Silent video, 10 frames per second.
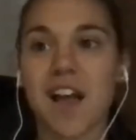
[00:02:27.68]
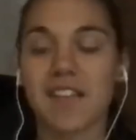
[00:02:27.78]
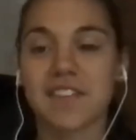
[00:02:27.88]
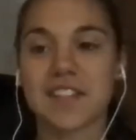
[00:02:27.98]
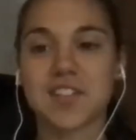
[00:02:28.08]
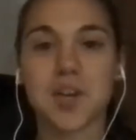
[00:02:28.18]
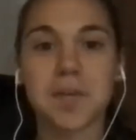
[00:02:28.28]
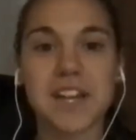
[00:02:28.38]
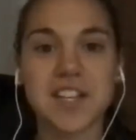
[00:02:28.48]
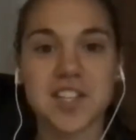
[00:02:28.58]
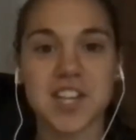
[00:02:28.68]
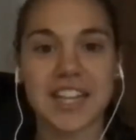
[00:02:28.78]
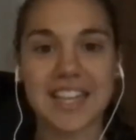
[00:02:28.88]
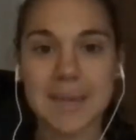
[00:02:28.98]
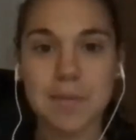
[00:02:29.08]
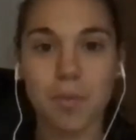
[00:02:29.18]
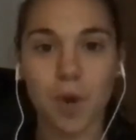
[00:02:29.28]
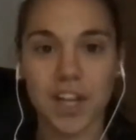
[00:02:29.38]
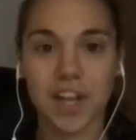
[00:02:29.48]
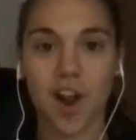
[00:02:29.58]
like determination to like keep
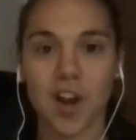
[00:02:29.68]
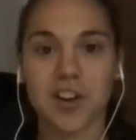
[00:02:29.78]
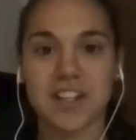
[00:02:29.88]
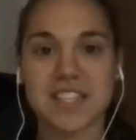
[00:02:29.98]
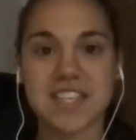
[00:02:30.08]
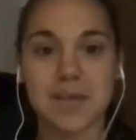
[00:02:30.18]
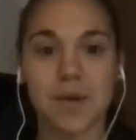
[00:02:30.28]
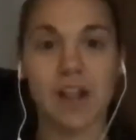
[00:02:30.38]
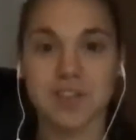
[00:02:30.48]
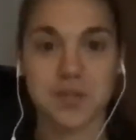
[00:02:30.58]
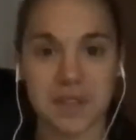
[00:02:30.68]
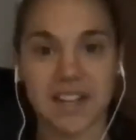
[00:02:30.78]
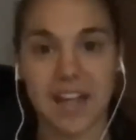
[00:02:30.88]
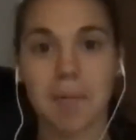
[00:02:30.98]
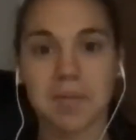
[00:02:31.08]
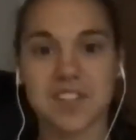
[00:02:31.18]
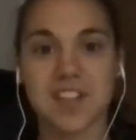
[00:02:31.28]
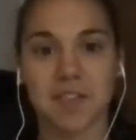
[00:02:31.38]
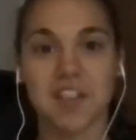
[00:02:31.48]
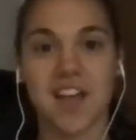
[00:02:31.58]
working harder and seeing what else you can accomplish
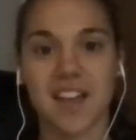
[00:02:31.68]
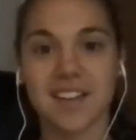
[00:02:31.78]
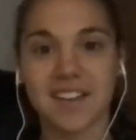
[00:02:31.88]
down the line.